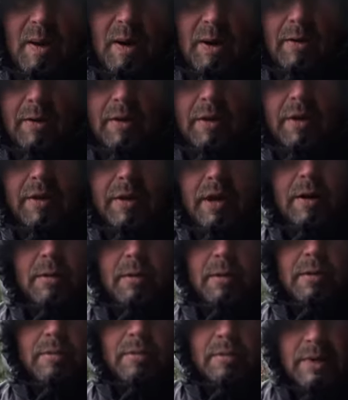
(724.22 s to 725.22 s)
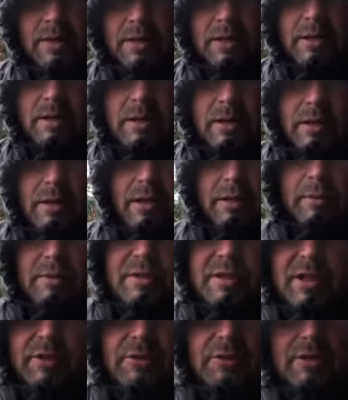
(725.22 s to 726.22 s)
power on that one. And we'll
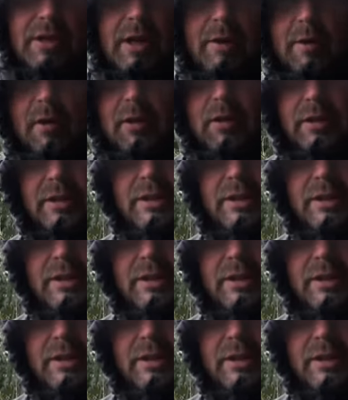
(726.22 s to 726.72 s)
see just how long